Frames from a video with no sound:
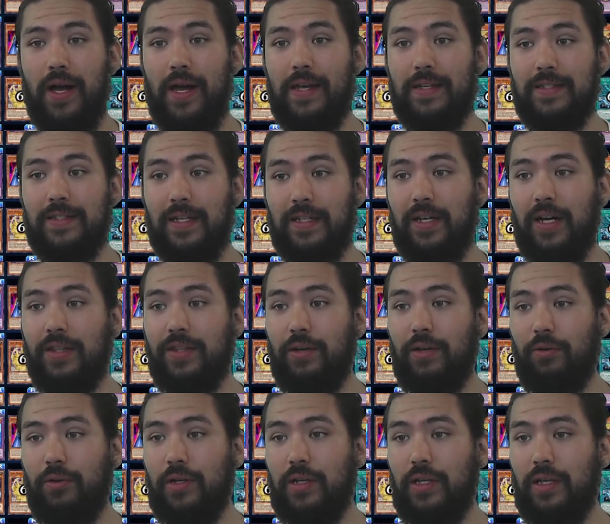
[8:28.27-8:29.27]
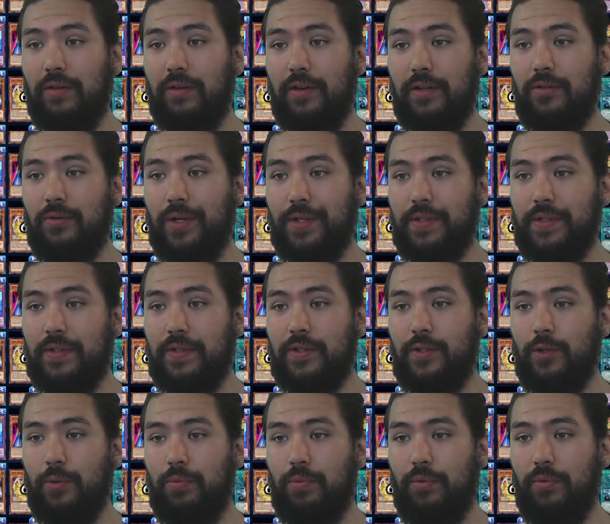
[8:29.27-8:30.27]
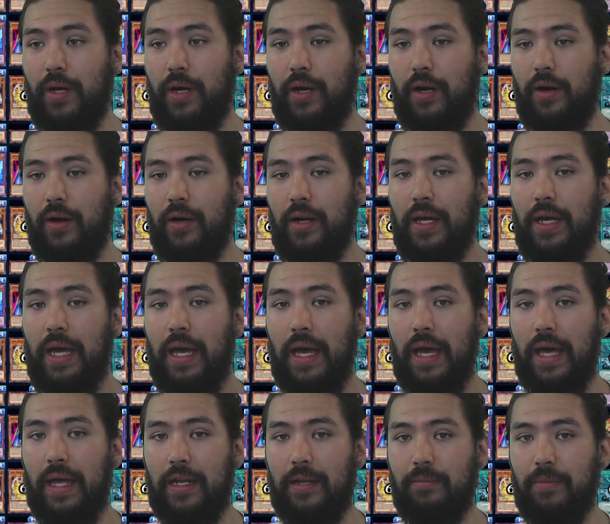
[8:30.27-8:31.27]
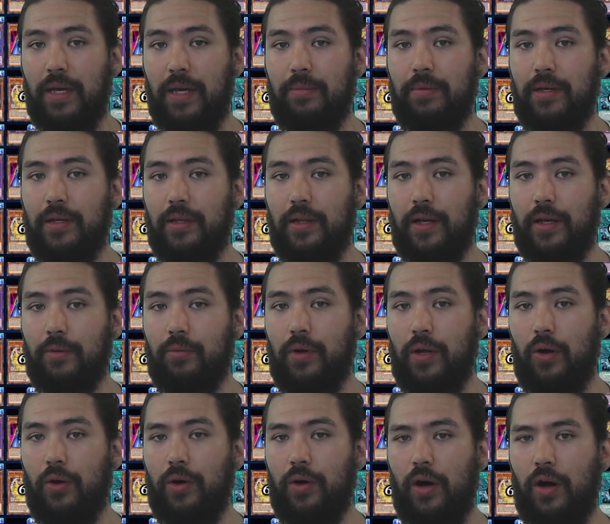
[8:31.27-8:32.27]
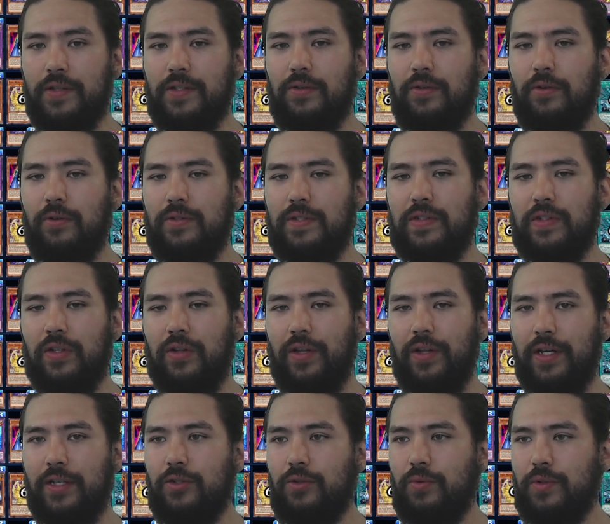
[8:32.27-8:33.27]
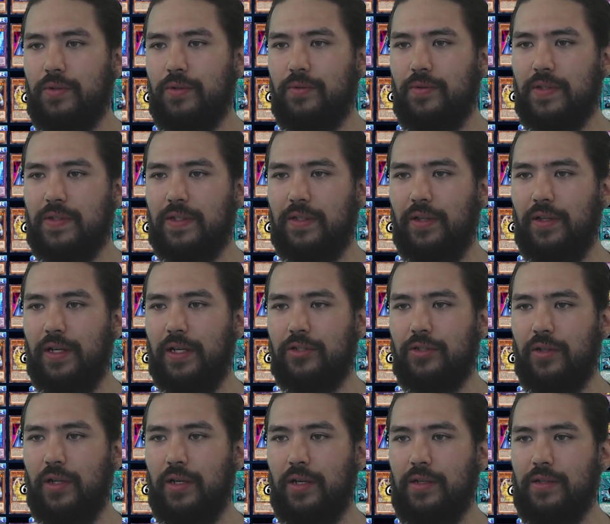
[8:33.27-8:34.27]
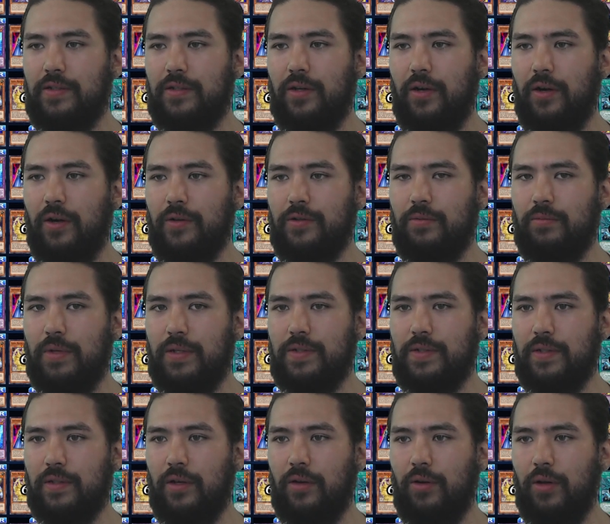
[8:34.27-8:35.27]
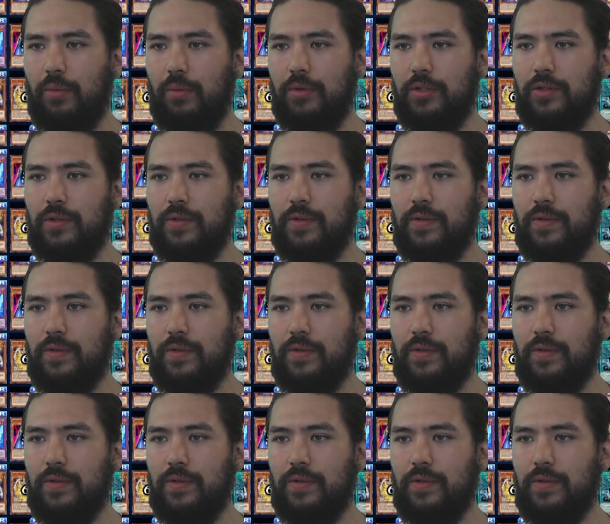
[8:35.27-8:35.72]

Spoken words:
I thought they were going to give it to us as a super rare, and then maybe like, oh, also there's this glitch. What's with this glitch? A lot of these cards are missing their images.